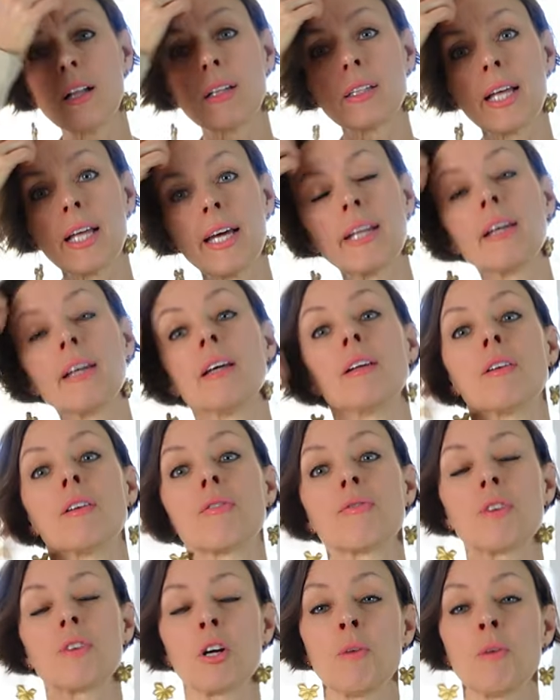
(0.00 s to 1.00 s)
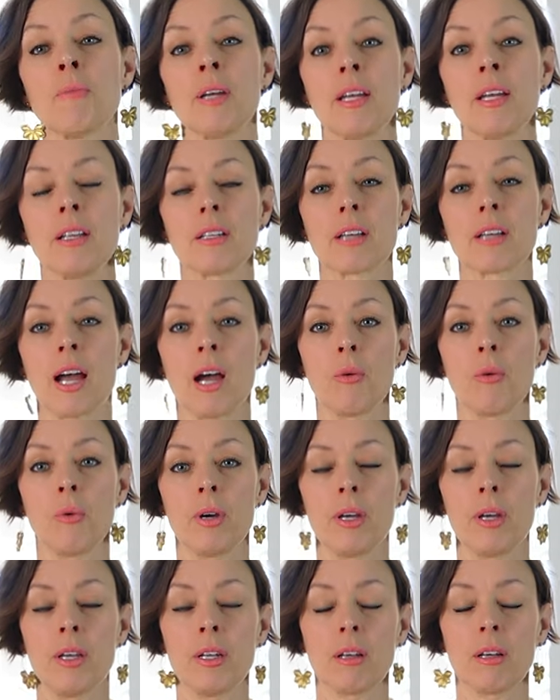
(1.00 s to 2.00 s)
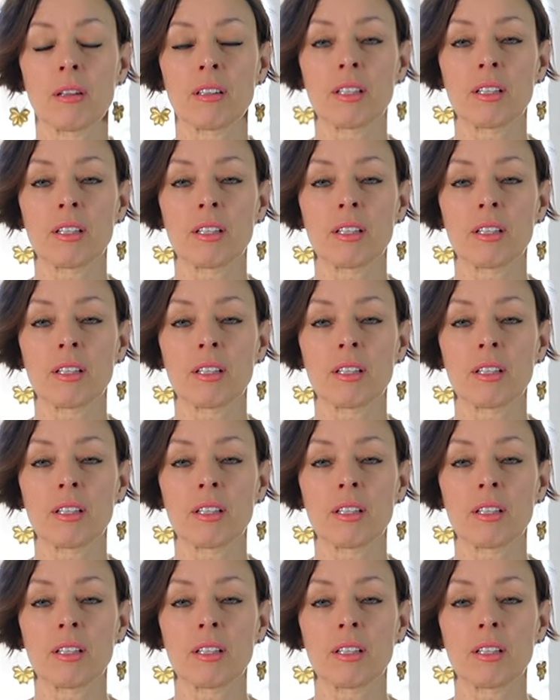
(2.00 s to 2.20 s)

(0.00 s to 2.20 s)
let it ferment, I would